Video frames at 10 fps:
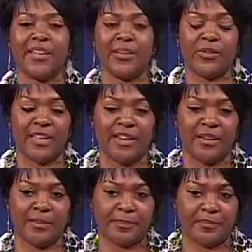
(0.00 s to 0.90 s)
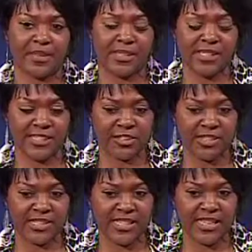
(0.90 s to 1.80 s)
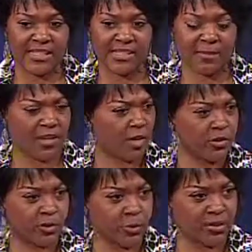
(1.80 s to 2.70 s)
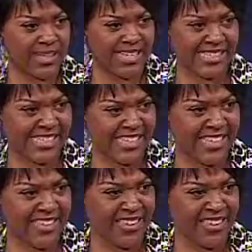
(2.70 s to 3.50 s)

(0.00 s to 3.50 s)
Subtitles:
I know that CHRC has some cultural tasting.